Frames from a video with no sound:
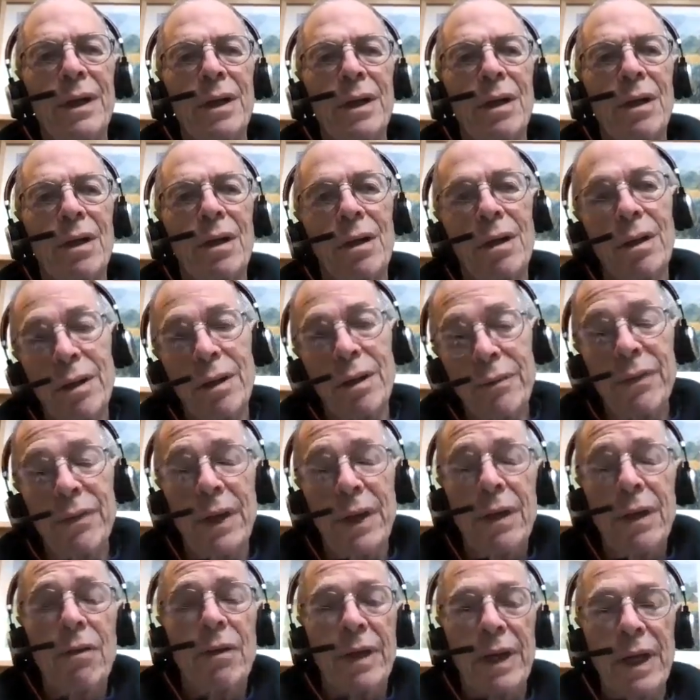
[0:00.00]
And
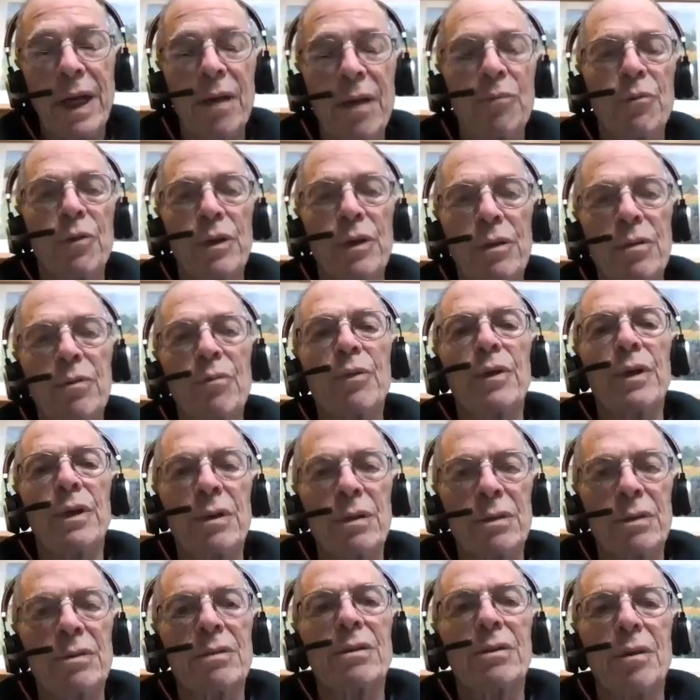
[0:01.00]
there again,
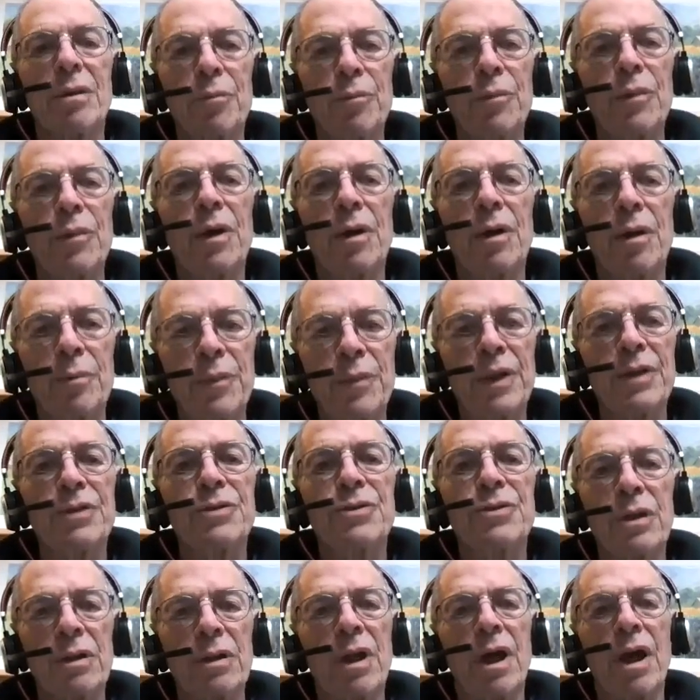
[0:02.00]
we're
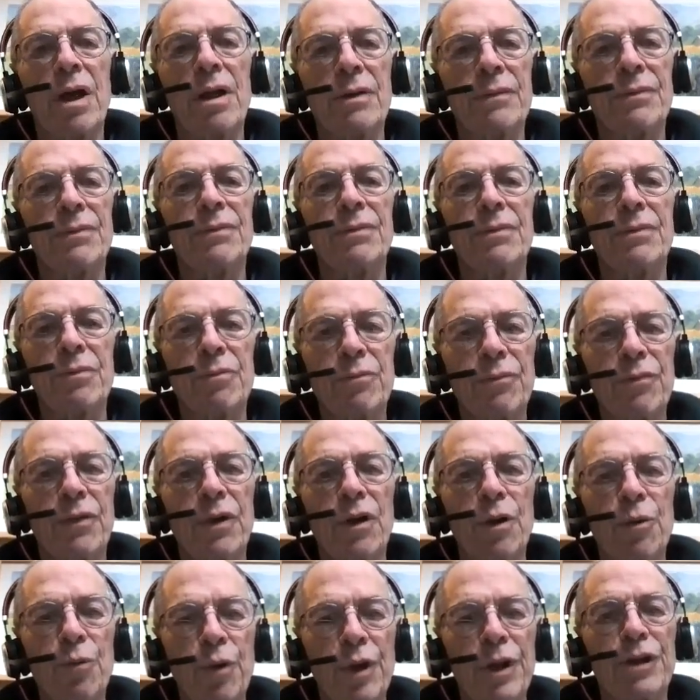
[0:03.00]
amidst a lot of
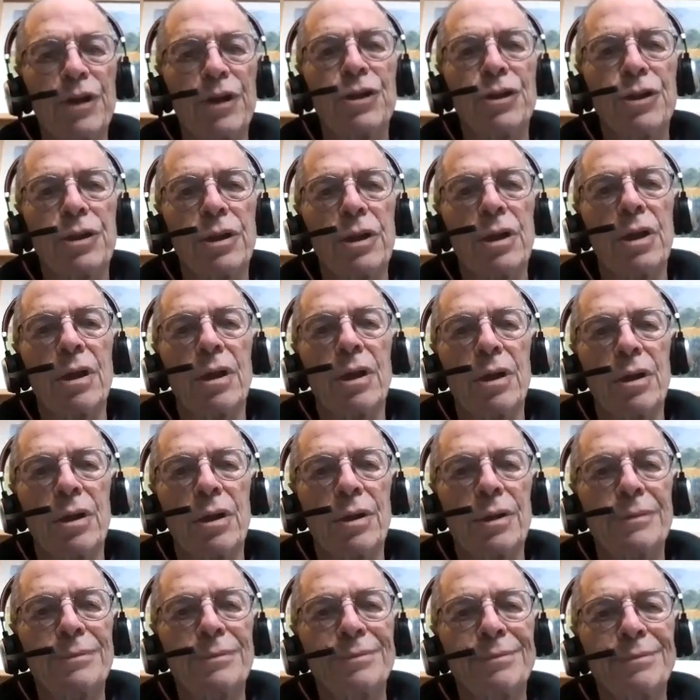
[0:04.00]
very rich
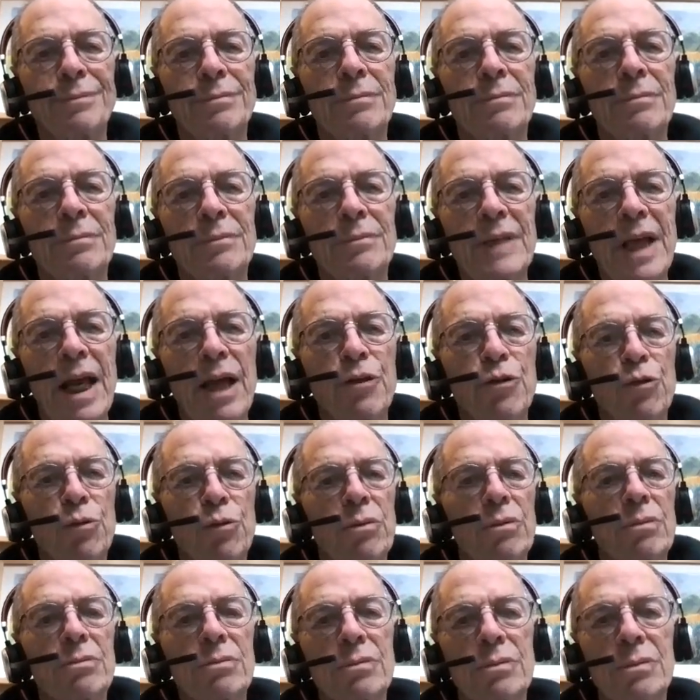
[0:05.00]

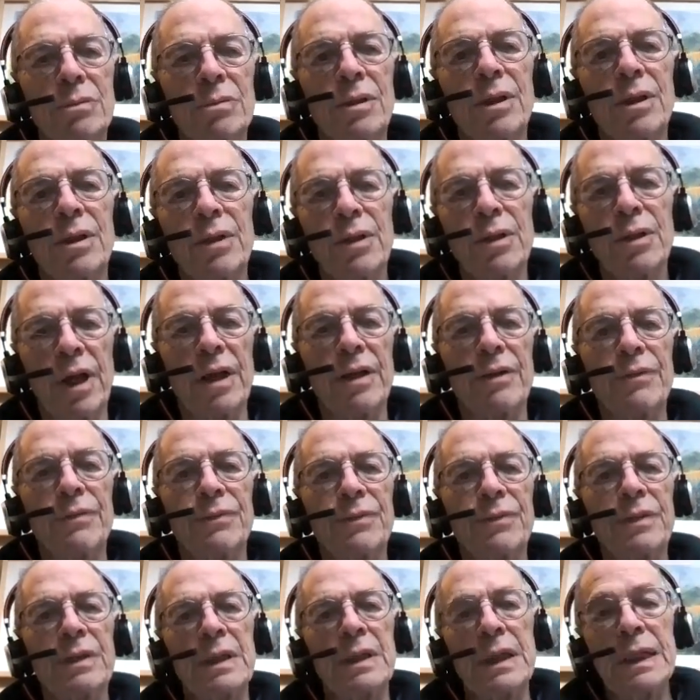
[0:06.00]
natural life.